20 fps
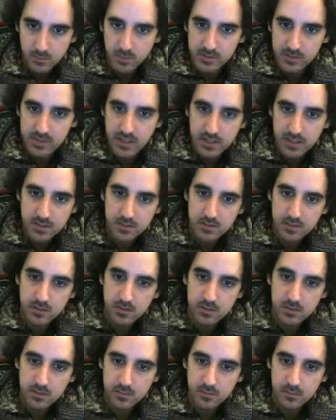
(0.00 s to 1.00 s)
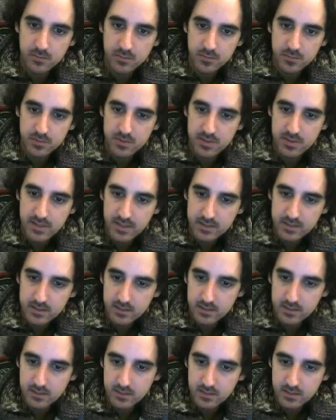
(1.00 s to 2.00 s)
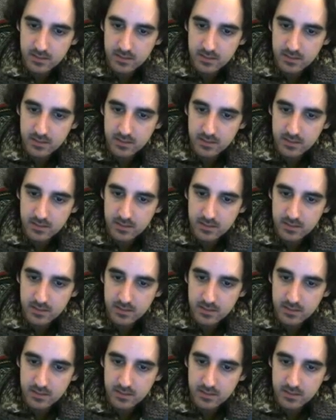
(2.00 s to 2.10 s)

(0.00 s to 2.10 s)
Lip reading: we're actually gonna look through selected